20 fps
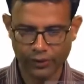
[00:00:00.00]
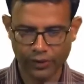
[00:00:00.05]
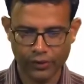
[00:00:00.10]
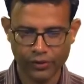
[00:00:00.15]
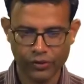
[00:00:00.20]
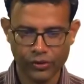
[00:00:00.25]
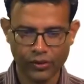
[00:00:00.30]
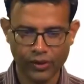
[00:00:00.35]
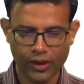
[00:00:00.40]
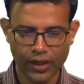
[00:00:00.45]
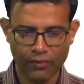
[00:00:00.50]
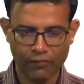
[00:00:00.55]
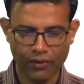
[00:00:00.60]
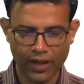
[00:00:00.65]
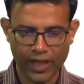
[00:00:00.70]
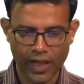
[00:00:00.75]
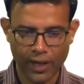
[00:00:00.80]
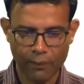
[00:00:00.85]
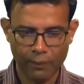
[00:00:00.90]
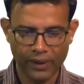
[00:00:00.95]
so then
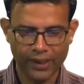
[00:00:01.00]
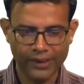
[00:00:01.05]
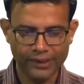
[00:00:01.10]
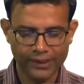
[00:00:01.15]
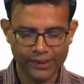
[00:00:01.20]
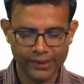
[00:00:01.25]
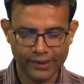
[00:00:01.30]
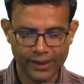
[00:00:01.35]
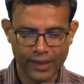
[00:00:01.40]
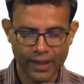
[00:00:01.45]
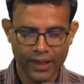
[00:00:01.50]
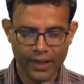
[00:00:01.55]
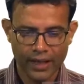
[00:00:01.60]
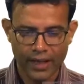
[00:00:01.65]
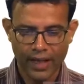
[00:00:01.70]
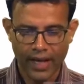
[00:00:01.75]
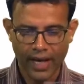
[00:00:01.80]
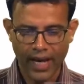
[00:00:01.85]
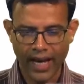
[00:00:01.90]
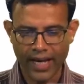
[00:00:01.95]
what happens is
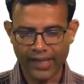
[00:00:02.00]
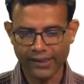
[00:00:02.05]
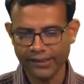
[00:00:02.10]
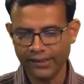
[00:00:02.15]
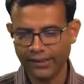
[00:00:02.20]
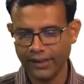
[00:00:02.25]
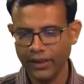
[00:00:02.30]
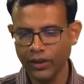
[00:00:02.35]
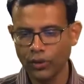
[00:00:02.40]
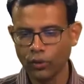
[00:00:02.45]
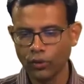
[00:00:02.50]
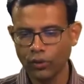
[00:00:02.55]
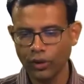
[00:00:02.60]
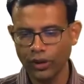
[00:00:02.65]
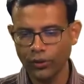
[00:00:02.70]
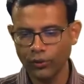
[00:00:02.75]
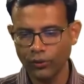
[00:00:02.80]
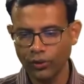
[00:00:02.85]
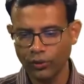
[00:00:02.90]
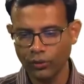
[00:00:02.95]
as
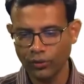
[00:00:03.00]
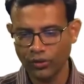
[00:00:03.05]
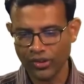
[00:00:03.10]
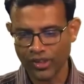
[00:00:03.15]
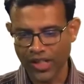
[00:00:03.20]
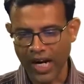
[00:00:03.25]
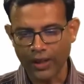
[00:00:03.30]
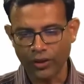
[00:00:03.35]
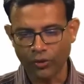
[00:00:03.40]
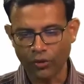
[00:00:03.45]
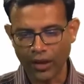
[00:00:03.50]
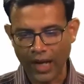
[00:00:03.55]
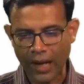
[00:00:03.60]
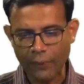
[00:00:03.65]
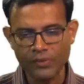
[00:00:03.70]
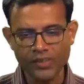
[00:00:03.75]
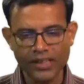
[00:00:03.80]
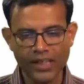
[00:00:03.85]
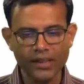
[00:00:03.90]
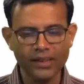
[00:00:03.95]
you start
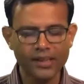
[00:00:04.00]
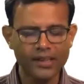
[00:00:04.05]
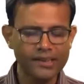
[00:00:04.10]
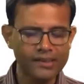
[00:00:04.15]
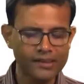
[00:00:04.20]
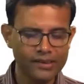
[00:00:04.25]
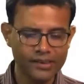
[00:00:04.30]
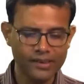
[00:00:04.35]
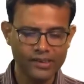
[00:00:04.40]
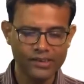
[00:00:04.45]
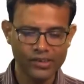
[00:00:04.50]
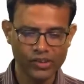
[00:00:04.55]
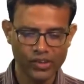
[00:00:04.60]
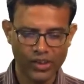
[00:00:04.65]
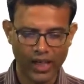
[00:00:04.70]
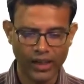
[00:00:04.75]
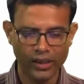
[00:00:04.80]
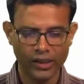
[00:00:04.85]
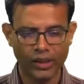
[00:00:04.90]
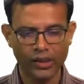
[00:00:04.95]
collapsing this
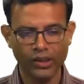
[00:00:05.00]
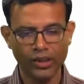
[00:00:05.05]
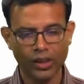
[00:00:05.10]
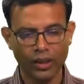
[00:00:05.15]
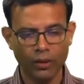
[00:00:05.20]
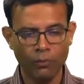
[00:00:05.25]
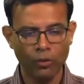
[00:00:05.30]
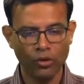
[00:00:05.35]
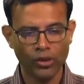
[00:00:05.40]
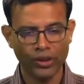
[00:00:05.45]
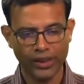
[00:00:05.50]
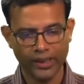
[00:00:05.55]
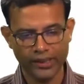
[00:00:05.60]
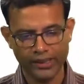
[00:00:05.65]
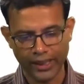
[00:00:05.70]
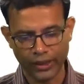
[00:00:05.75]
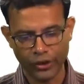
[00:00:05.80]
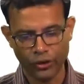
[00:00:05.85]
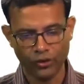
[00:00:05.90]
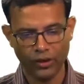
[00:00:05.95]
tangential
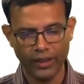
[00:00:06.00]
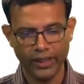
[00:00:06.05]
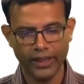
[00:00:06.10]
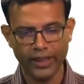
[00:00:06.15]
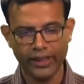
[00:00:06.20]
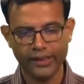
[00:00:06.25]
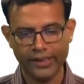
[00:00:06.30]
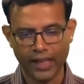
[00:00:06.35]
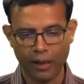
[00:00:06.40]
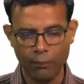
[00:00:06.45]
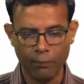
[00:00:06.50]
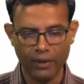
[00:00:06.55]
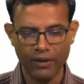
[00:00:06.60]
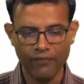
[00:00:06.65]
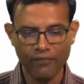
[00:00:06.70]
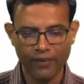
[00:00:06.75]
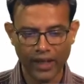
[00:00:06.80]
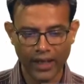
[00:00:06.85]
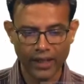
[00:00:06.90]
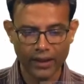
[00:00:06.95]
motions actually gets
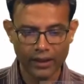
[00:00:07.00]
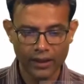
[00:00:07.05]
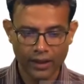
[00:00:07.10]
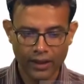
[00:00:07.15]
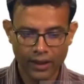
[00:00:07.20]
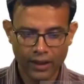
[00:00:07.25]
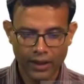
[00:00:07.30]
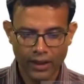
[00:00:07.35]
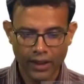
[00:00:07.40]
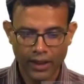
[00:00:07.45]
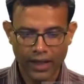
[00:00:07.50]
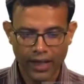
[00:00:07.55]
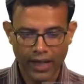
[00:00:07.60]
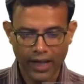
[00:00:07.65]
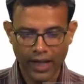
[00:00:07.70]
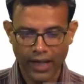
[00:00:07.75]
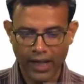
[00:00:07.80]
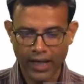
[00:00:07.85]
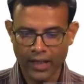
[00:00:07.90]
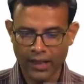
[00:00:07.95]
amplified
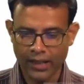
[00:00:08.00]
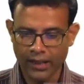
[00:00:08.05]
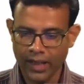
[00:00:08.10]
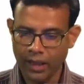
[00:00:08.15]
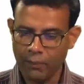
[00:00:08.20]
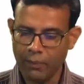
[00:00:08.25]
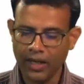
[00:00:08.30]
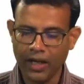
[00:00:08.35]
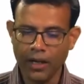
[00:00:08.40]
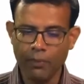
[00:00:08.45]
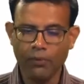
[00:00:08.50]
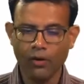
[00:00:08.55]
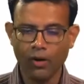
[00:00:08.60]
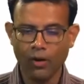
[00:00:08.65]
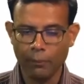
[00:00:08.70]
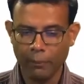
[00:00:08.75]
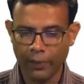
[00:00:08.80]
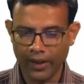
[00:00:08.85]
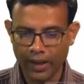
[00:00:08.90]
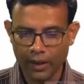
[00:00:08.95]
and they become
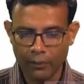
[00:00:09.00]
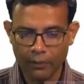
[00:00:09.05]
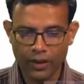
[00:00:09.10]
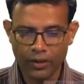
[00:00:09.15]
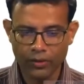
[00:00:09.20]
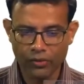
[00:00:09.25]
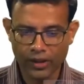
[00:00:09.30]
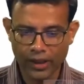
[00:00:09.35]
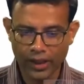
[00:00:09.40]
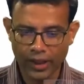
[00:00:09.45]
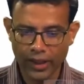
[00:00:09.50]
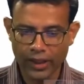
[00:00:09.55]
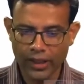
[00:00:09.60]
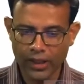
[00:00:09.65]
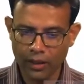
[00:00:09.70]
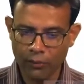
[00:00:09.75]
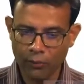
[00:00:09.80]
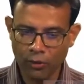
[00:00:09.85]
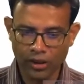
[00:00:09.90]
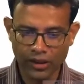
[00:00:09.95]
comparable to the
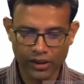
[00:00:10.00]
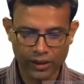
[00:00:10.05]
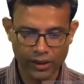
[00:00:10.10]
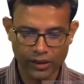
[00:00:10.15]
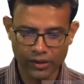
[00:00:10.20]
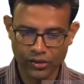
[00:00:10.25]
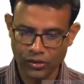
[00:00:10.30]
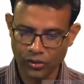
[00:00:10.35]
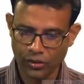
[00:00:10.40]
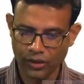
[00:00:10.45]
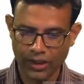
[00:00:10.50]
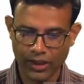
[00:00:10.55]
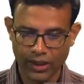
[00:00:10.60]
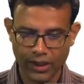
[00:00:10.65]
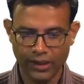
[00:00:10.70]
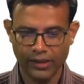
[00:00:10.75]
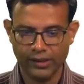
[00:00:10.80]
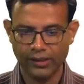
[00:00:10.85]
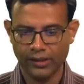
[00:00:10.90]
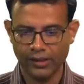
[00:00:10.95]
radial motion. So, there
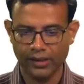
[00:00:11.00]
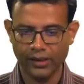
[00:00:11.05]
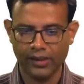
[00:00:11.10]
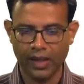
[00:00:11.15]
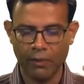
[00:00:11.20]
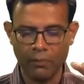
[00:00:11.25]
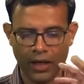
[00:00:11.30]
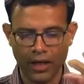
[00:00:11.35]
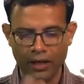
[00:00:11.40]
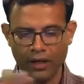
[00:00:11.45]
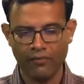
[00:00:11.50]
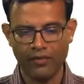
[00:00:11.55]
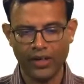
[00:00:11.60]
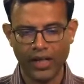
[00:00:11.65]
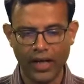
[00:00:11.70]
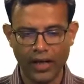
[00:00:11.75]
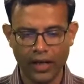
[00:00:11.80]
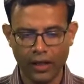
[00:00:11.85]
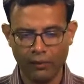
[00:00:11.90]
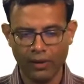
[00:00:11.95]
is some kind of a
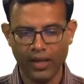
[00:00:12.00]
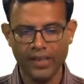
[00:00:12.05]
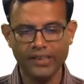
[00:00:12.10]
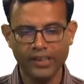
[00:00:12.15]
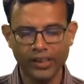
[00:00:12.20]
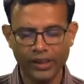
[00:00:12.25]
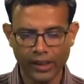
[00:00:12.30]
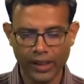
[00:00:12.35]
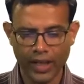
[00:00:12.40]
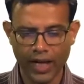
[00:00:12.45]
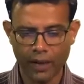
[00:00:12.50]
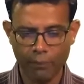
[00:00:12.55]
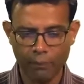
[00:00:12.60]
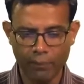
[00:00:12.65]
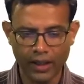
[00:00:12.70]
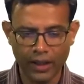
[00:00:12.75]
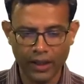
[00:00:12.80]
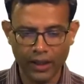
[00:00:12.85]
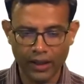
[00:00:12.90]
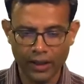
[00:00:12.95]
randomization
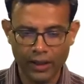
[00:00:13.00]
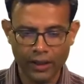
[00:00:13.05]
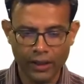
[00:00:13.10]
happening.